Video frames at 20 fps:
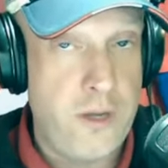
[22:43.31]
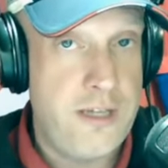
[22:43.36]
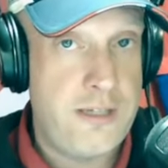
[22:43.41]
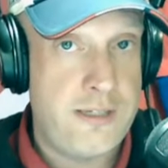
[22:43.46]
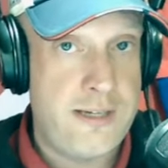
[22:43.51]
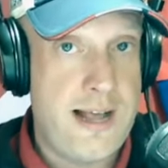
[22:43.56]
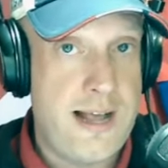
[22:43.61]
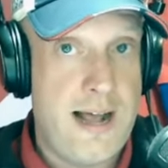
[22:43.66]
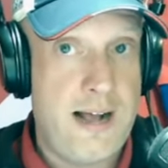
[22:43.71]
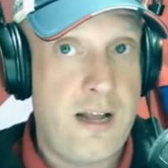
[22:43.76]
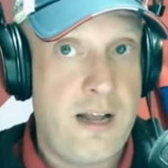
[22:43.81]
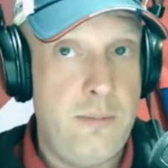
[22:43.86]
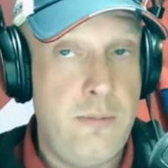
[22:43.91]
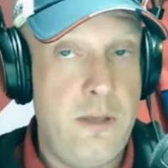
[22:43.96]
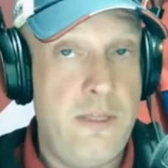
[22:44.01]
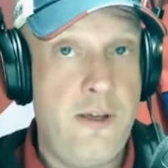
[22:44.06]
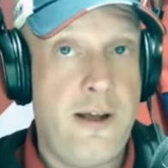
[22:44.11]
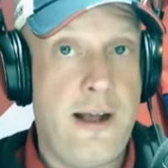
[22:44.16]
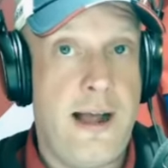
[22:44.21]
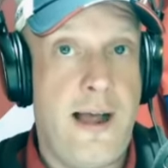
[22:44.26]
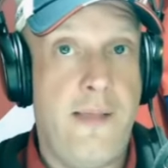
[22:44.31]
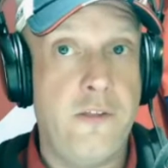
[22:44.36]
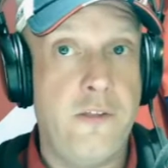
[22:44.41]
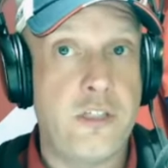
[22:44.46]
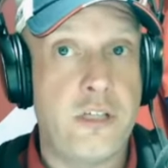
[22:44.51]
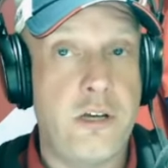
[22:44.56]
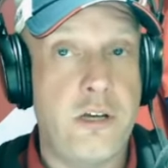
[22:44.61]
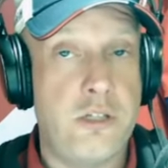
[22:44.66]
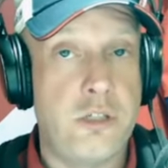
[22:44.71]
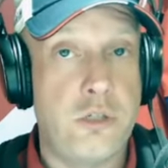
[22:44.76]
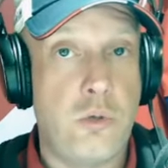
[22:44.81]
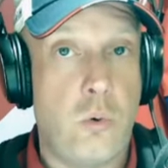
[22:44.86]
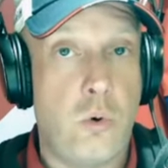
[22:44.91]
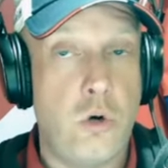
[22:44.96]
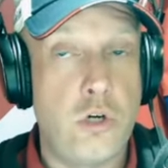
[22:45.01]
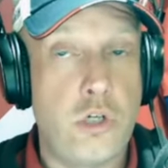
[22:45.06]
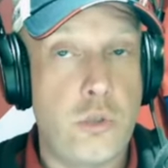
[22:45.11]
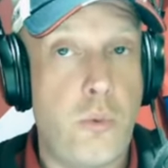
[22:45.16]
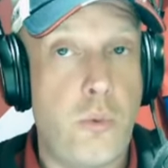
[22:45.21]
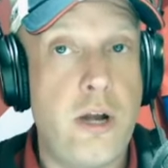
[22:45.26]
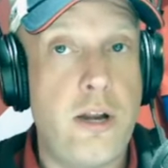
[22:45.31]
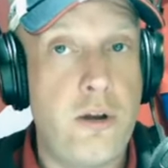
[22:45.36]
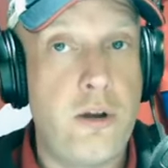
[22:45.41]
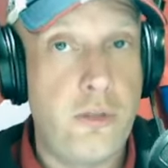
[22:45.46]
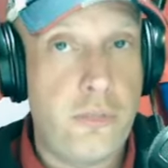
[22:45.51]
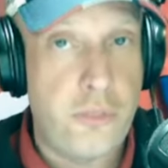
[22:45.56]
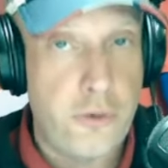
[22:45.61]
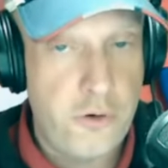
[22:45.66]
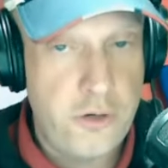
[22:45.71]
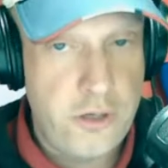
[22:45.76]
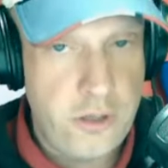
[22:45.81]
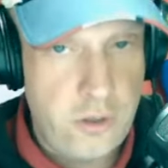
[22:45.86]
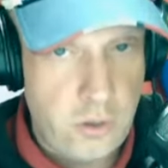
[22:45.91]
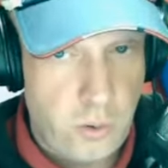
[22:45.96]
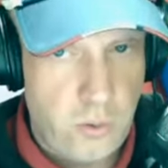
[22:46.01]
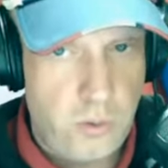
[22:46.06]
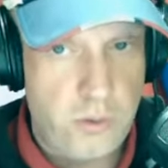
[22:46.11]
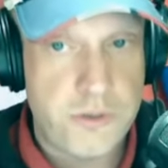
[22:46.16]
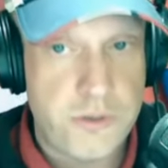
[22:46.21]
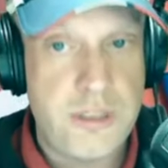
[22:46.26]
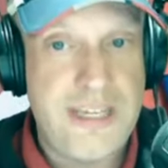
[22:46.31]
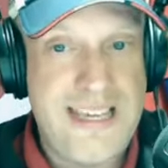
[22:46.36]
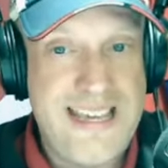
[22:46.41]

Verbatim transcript: He's not going to be the guy that's going to score 20 to 30 goals.